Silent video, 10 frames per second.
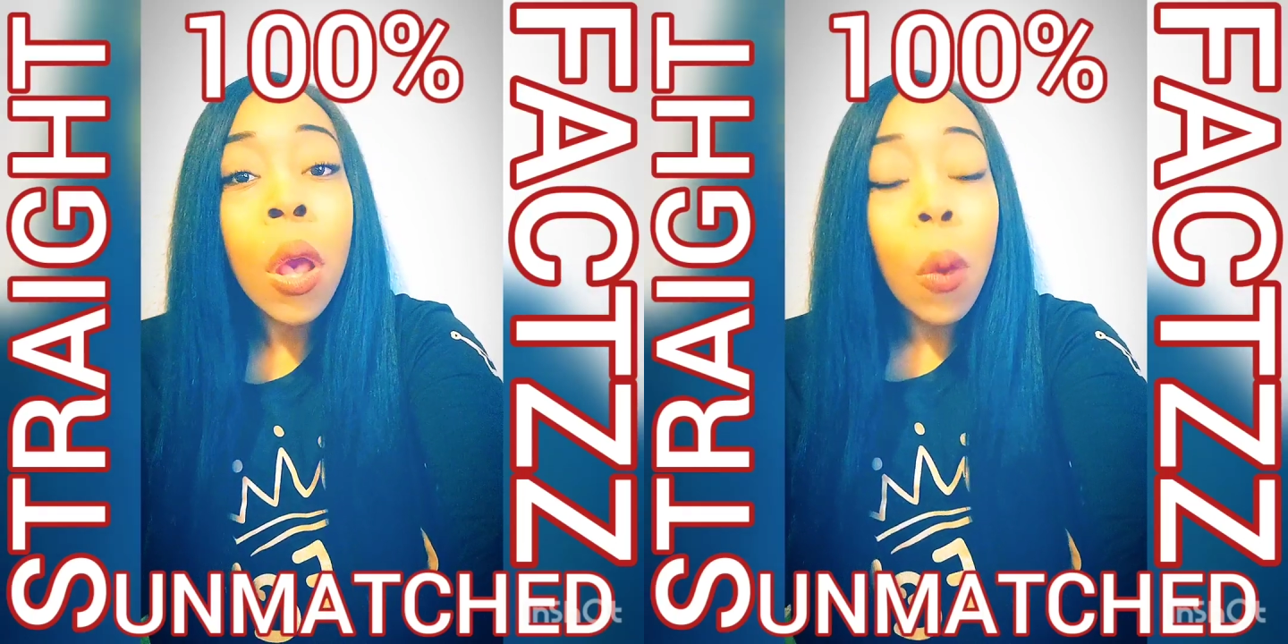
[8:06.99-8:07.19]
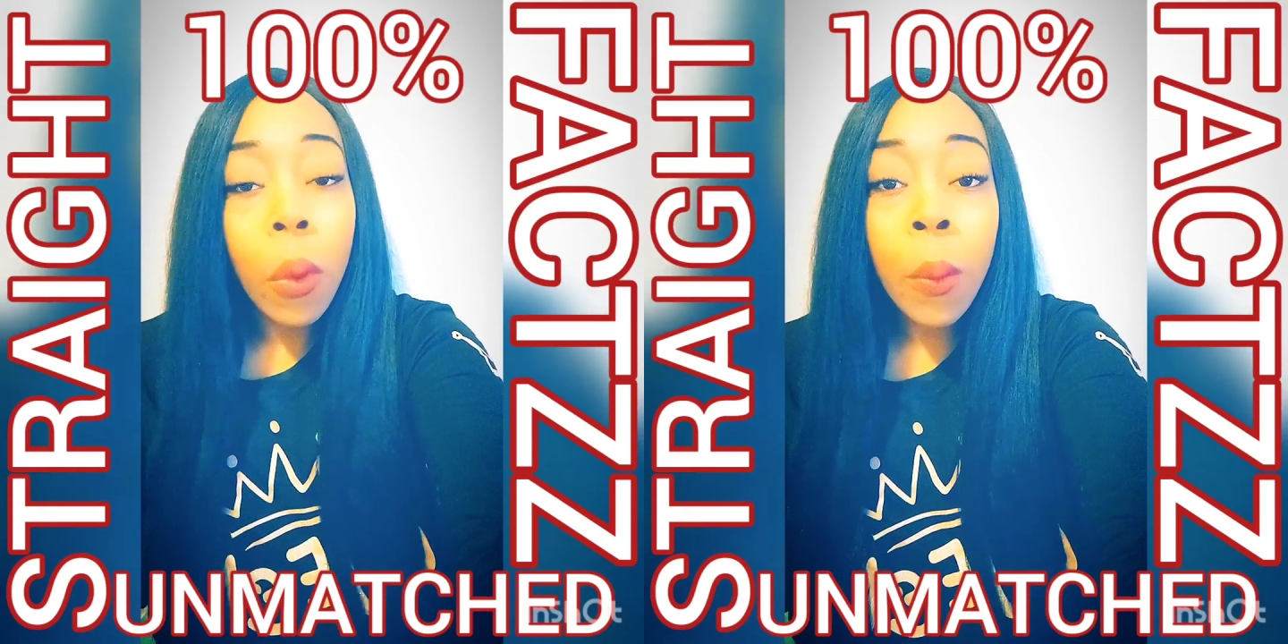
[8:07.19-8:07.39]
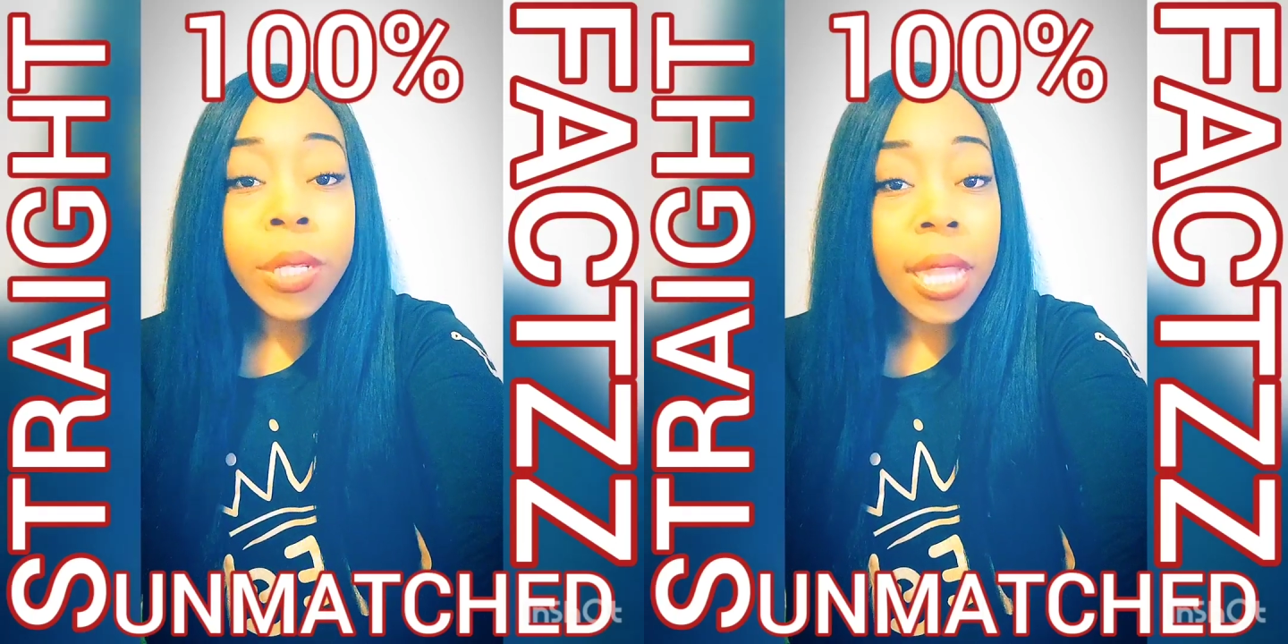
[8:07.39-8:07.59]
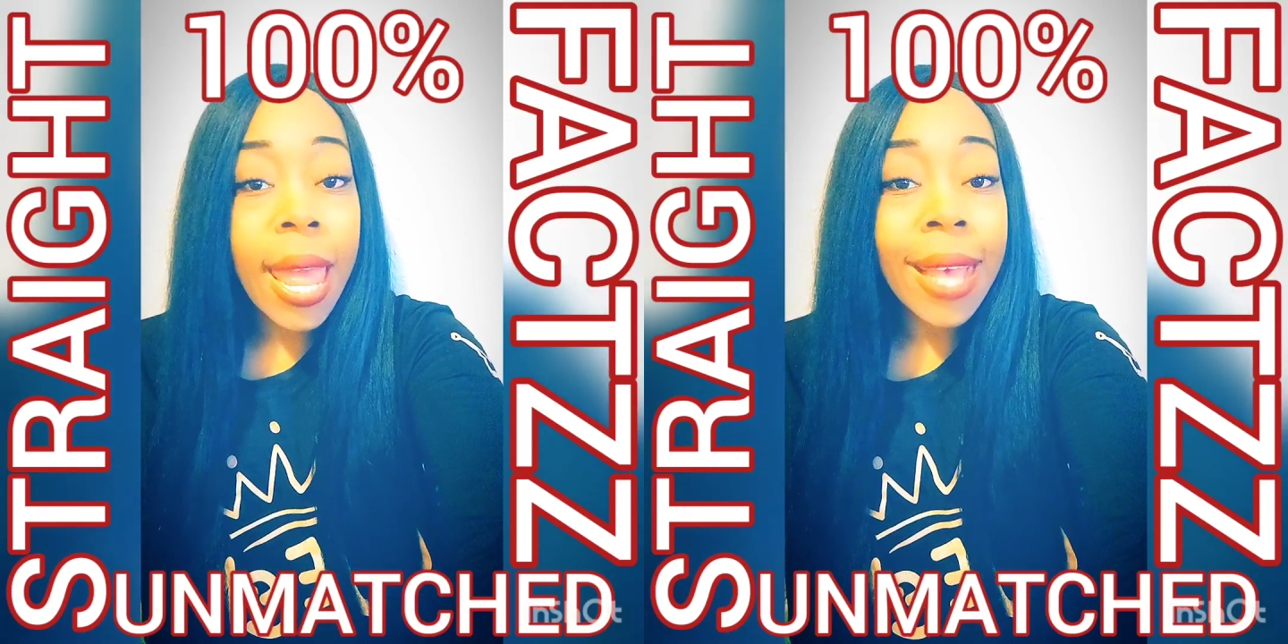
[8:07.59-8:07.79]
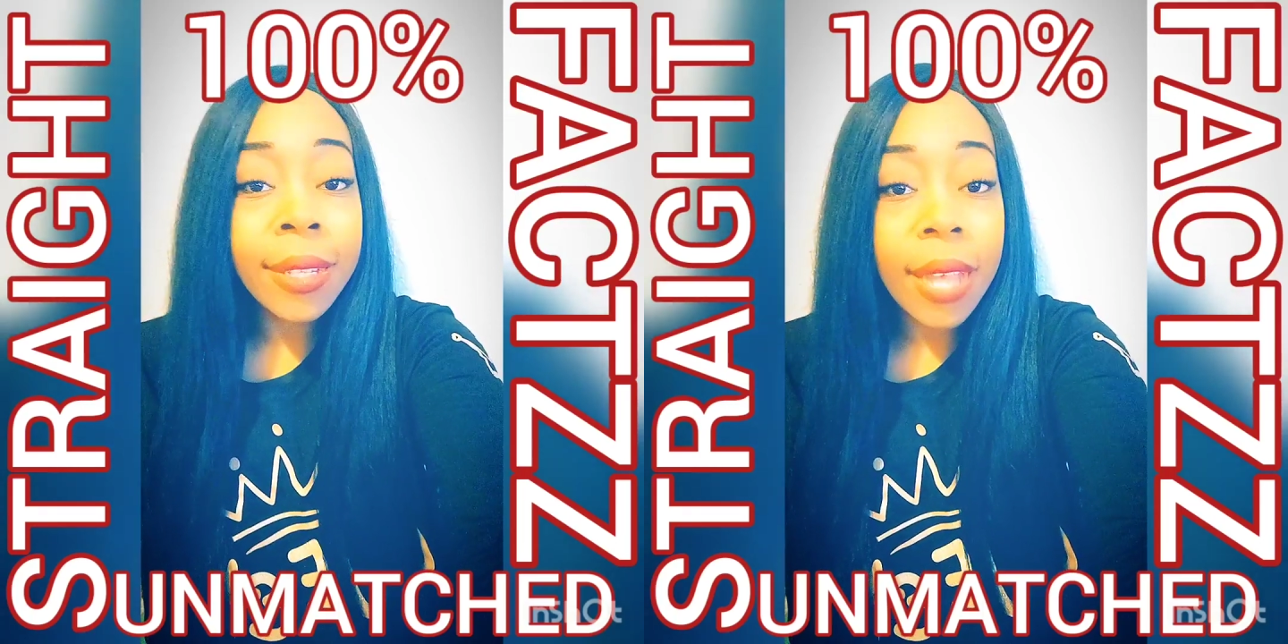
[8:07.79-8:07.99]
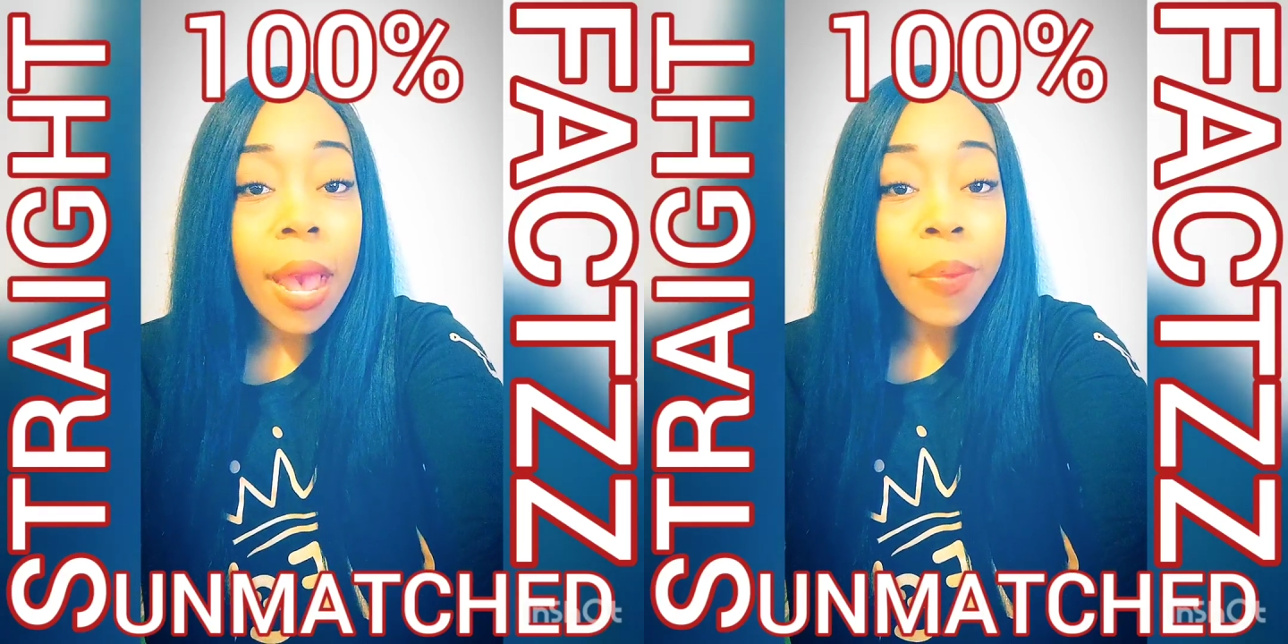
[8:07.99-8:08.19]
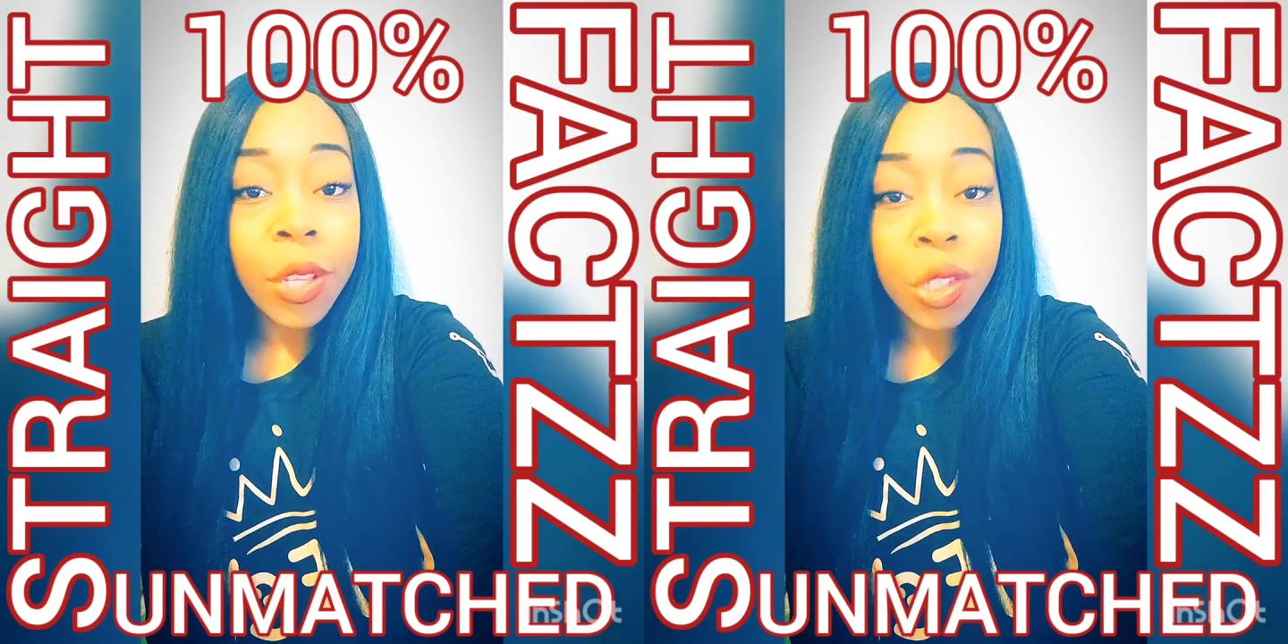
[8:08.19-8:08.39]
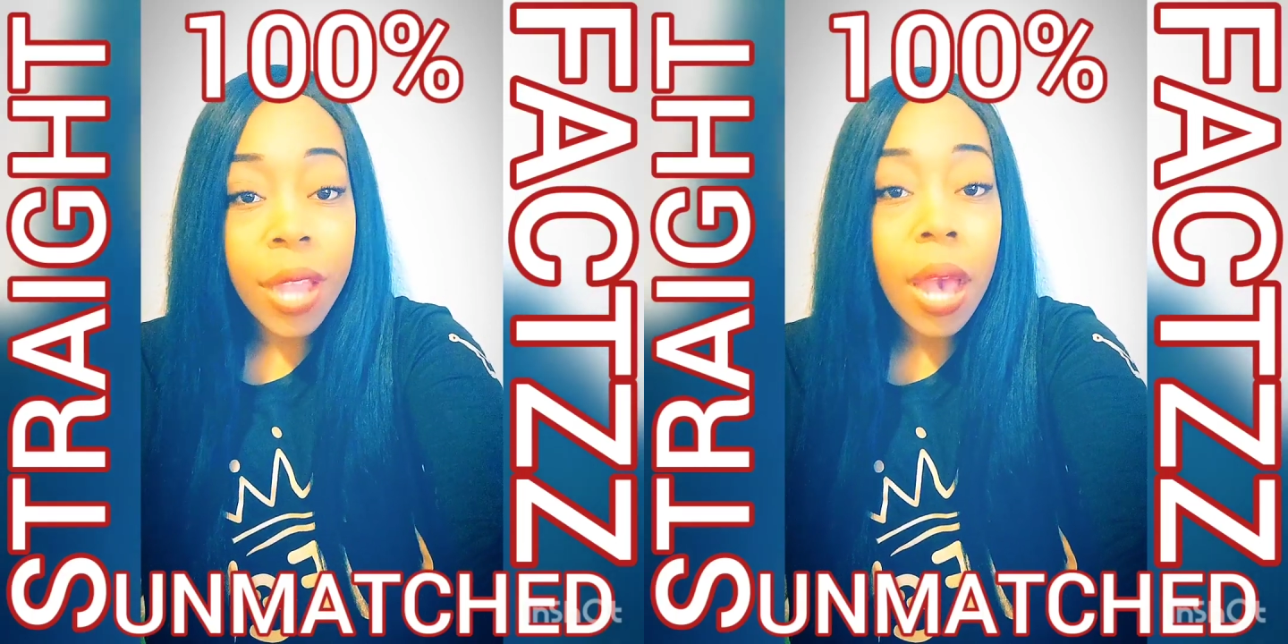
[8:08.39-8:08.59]
when was the last time
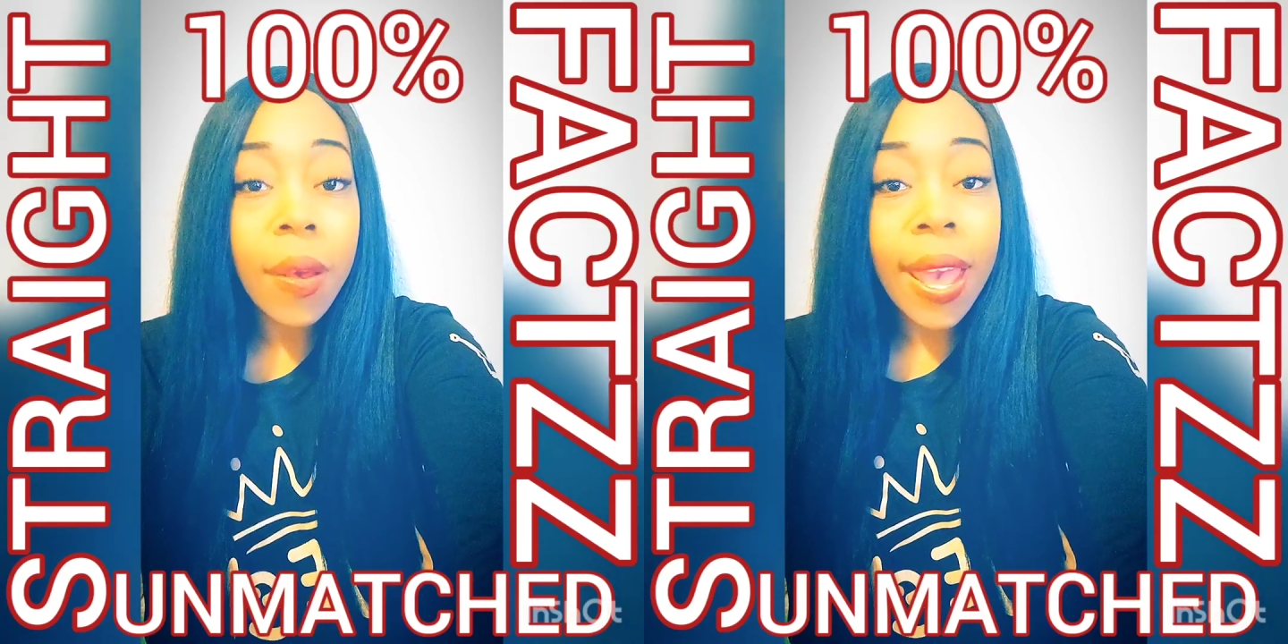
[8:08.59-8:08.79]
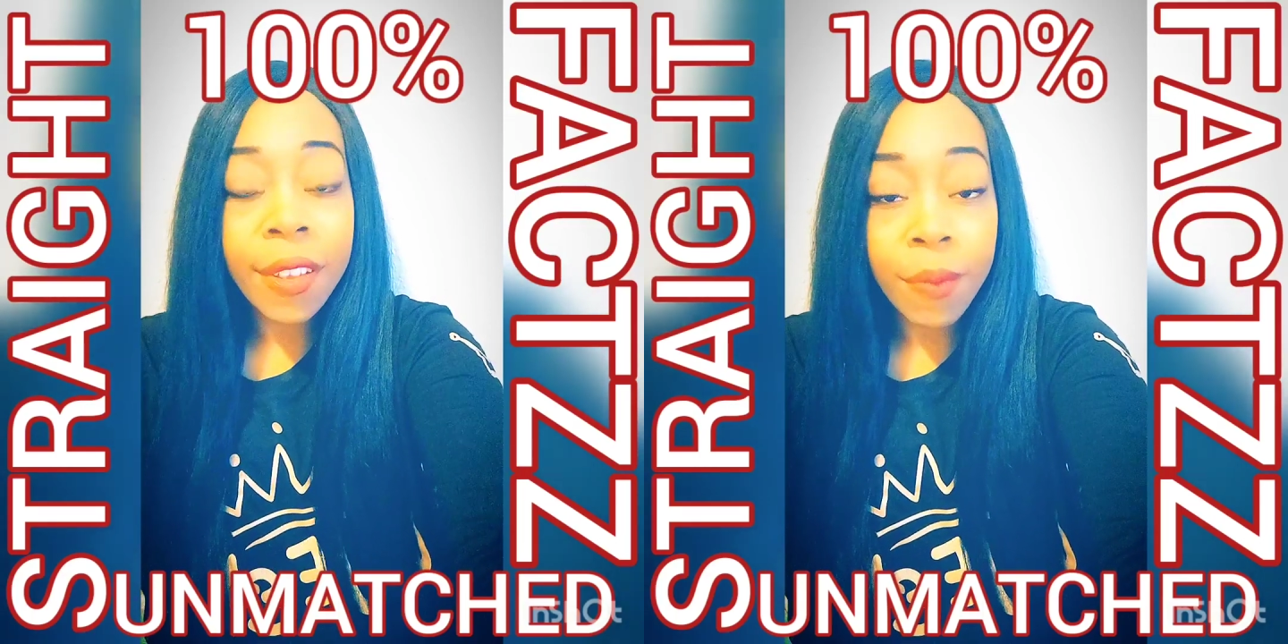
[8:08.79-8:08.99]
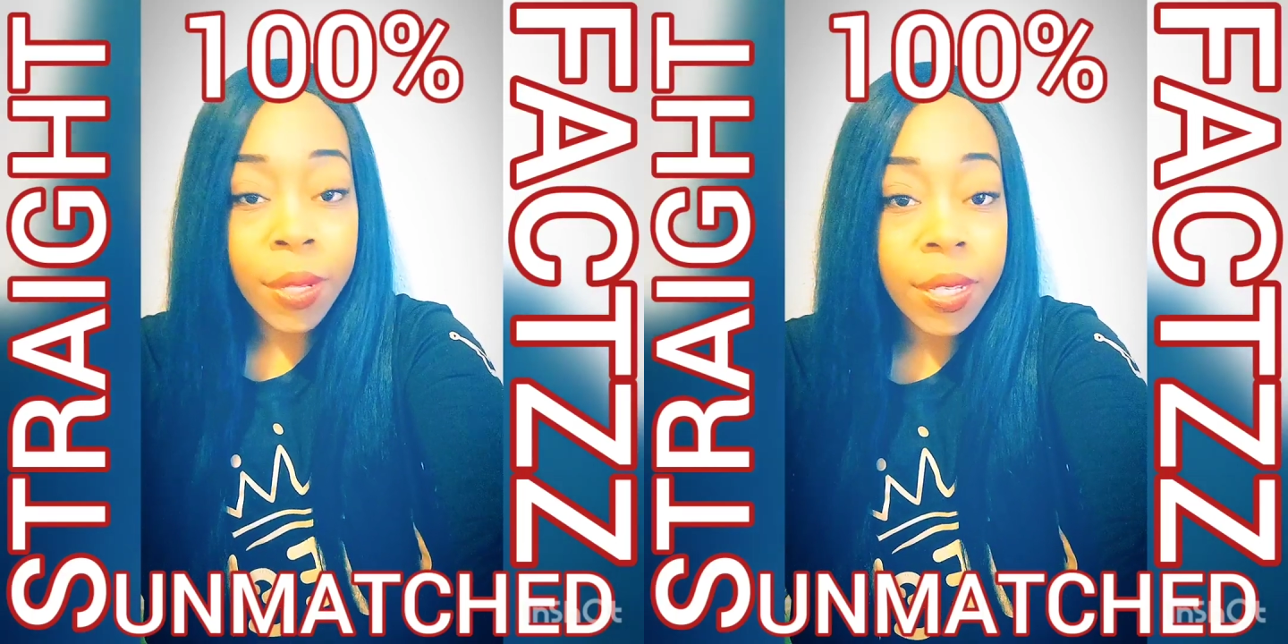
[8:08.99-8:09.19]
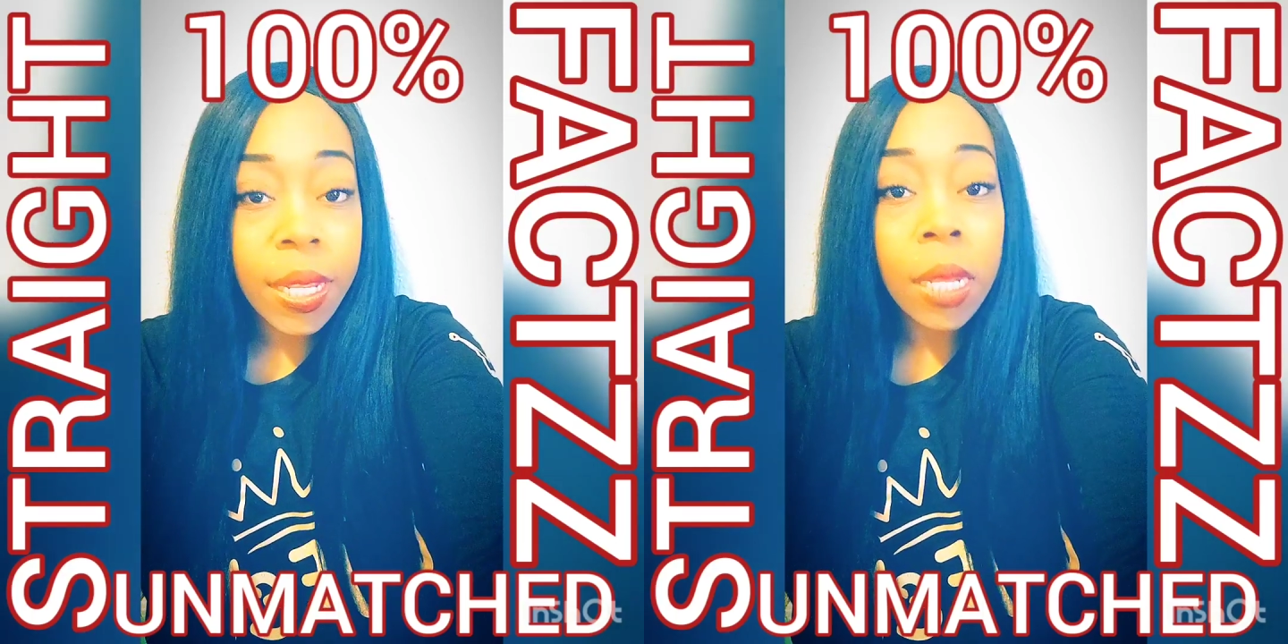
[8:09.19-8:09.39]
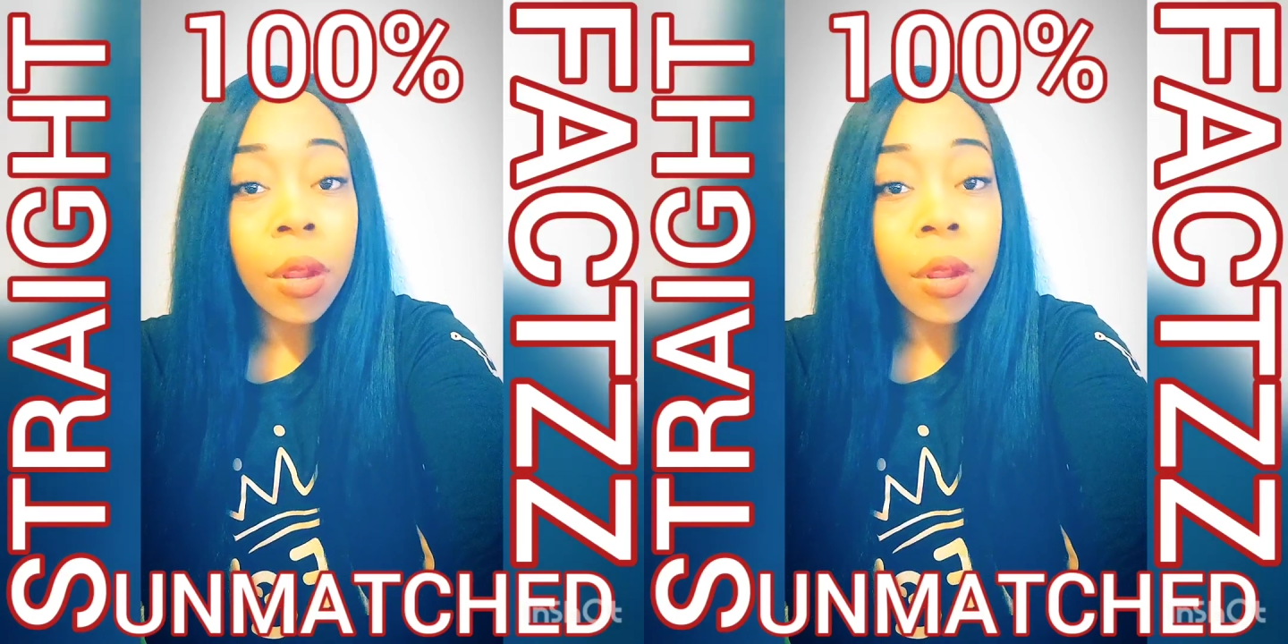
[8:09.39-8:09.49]
this child has been seen?